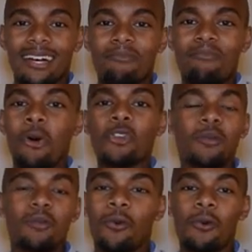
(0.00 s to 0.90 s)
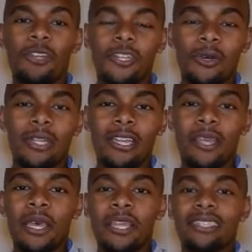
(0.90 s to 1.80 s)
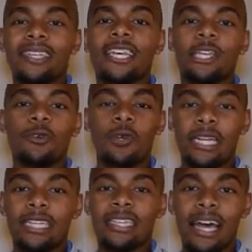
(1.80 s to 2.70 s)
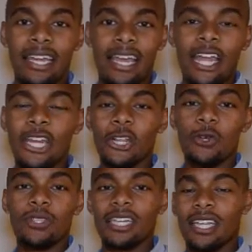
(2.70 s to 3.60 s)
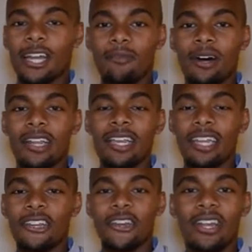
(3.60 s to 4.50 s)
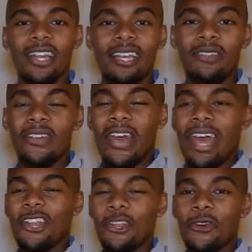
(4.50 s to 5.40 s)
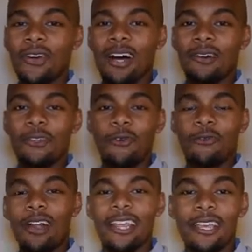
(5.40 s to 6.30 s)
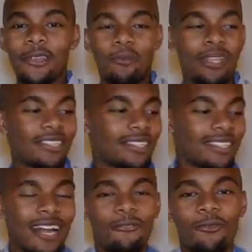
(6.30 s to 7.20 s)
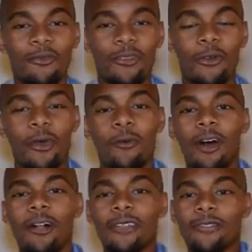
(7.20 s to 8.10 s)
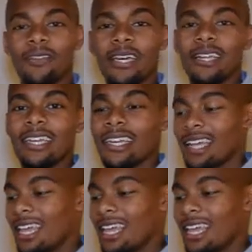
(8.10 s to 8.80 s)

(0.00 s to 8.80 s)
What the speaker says: Most people wouldn't do it. Say you're in debt and you're losing a lot of money and you're running, your business is not doing well, it's failing.